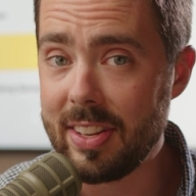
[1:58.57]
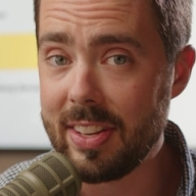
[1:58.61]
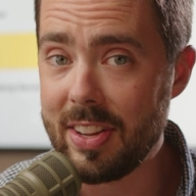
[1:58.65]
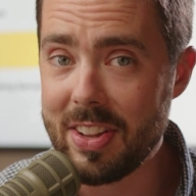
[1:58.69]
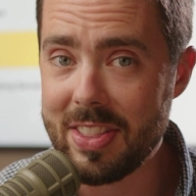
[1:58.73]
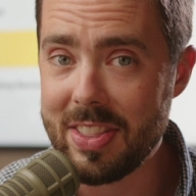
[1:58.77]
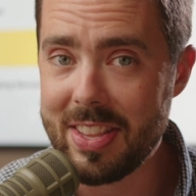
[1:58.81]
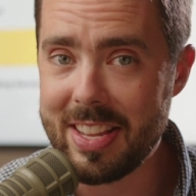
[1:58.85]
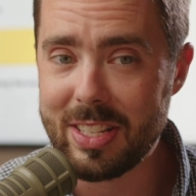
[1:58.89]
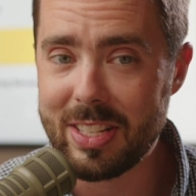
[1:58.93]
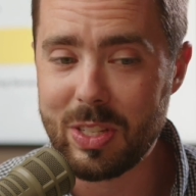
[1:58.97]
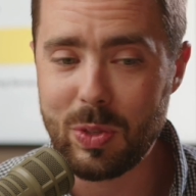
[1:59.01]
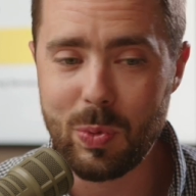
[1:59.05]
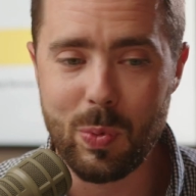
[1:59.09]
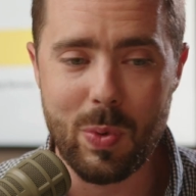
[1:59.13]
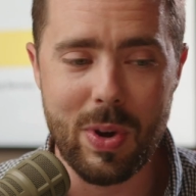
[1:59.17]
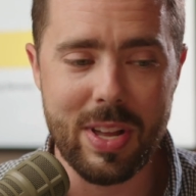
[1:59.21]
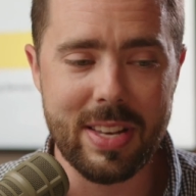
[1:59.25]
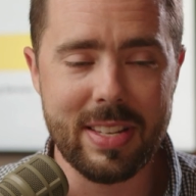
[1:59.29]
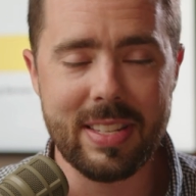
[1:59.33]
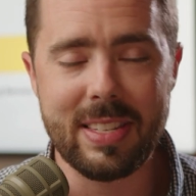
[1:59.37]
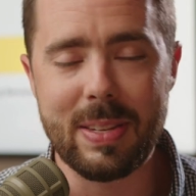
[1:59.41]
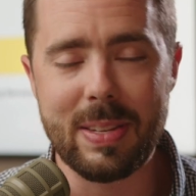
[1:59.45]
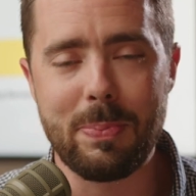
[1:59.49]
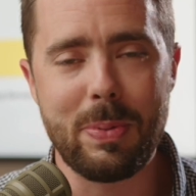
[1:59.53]
on this
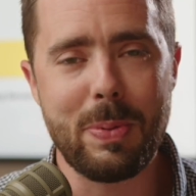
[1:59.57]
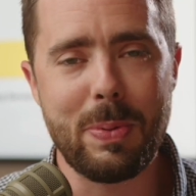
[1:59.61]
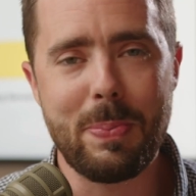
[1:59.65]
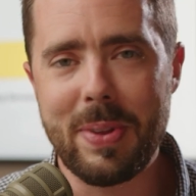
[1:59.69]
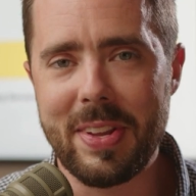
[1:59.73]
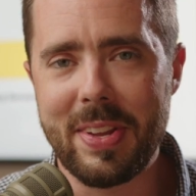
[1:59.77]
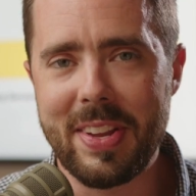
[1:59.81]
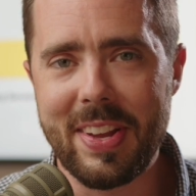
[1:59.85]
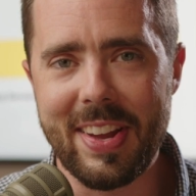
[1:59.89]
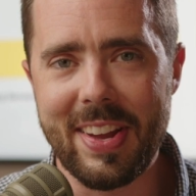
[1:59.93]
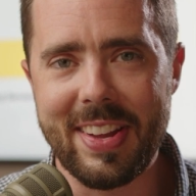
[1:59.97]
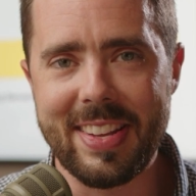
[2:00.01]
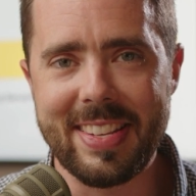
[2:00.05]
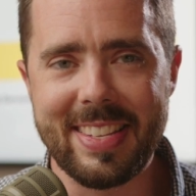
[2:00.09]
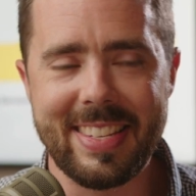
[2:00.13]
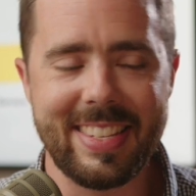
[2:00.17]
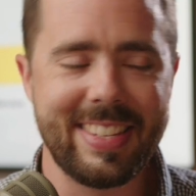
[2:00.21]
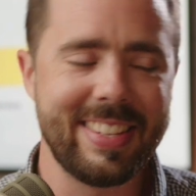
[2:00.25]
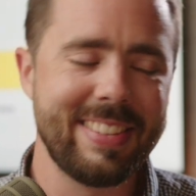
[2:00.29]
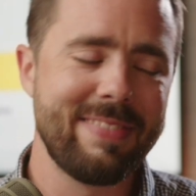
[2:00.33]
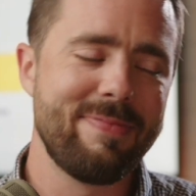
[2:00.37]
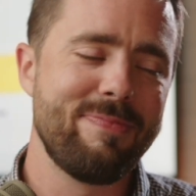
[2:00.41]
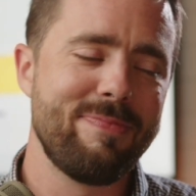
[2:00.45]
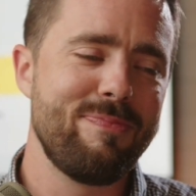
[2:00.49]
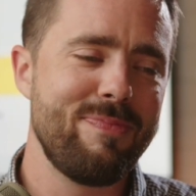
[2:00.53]
one simply because,
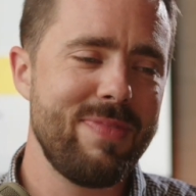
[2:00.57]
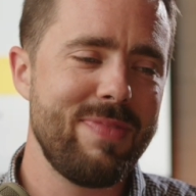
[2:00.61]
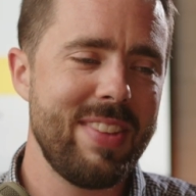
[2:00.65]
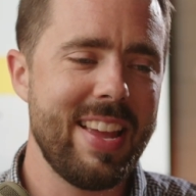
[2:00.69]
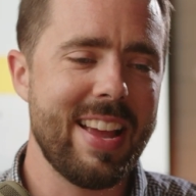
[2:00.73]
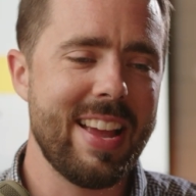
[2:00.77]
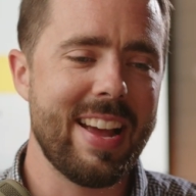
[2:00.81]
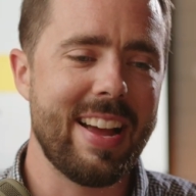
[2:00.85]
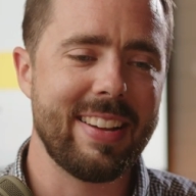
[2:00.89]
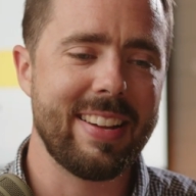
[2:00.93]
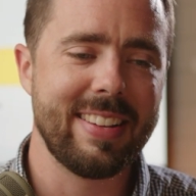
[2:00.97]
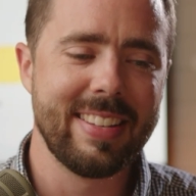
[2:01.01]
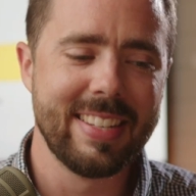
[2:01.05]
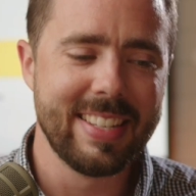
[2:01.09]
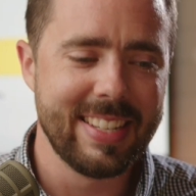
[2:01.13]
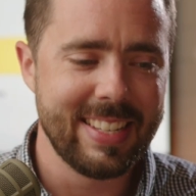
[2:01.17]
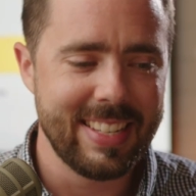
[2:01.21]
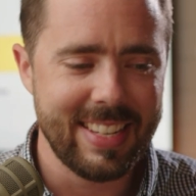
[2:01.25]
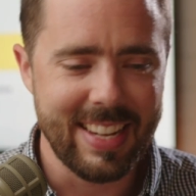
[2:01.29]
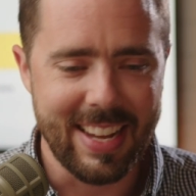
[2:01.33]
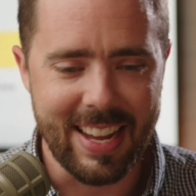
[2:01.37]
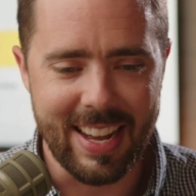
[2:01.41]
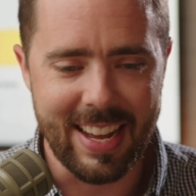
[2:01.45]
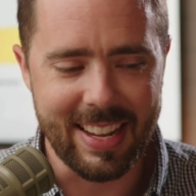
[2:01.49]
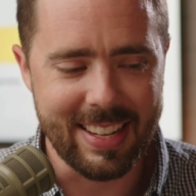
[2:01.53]
yeah,
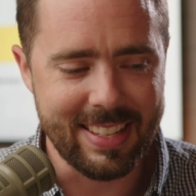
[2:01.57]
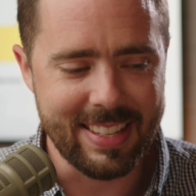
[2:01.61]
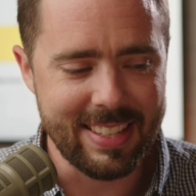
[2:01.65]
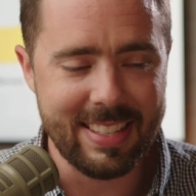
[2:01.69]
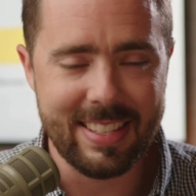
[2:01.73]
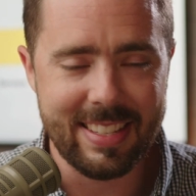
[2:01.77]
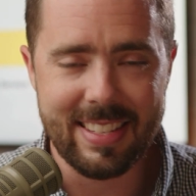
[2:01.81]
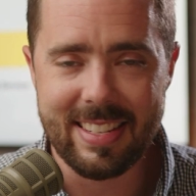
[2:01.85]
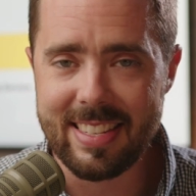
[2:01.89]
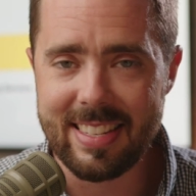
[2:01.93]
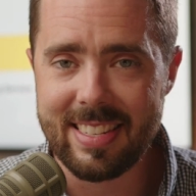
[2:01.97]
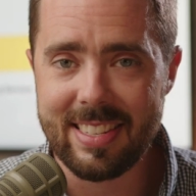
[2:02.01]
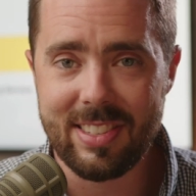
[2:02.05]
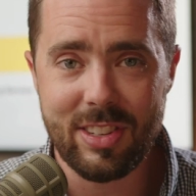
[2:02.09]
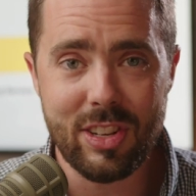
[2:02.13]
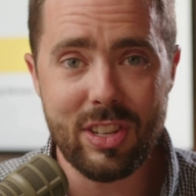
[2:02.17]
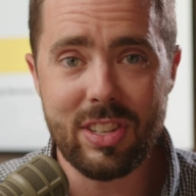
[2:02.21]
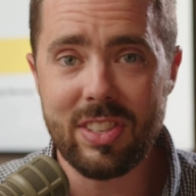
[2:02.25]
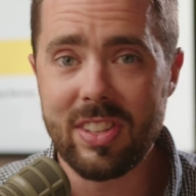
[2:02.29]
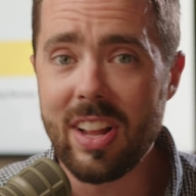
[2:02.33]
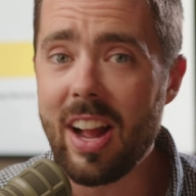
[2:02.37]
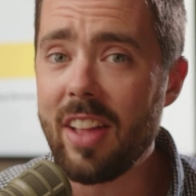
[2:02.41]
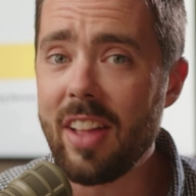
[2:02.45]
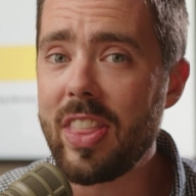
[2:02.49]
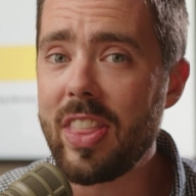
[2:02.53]
uh, it's just not